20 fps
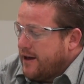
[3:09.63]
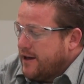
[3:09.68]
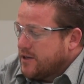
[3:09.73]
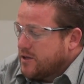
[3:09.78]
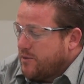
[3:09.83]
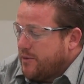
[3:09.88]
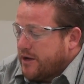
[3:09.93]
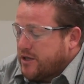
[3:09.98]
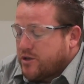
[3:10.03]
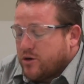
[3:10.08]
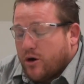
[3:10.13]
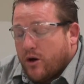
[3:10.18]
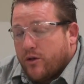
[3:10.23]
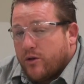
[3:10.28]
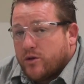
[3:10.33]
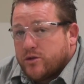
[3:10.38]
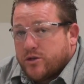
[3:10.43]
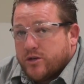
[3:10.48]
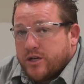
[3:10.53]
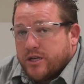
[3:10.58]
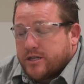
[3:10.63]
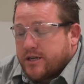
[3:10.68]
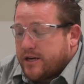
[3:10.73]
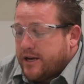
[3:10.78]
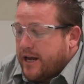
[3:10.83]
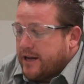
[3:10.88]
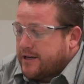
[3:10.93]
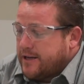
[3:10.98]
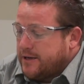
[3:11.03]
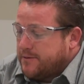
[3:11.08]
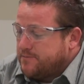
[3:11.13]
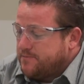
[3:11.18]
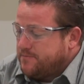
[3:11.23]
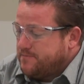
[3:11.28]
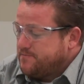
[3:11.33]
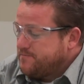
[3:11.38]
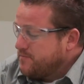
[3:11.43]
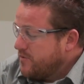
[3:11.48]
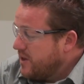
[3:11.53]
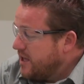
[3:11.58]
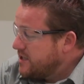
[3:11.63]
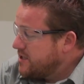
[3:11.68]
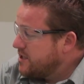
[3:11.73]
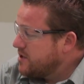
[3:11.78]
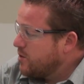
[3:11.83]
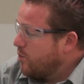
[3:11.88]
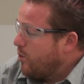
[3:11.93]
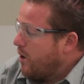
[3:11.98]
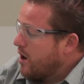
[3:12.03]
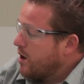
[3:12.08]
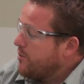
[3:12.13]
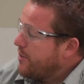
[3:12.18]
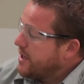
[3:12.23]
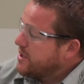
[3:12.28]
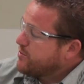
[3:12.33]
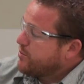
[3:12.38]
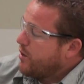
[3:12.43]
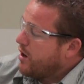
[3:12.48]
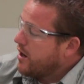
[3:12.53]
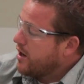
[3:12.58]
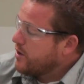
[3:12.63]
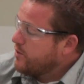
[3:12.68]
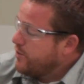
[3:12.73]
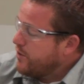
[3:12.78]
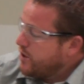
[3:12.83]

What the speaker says: So make sure all those are disconnected. This is a water-based product.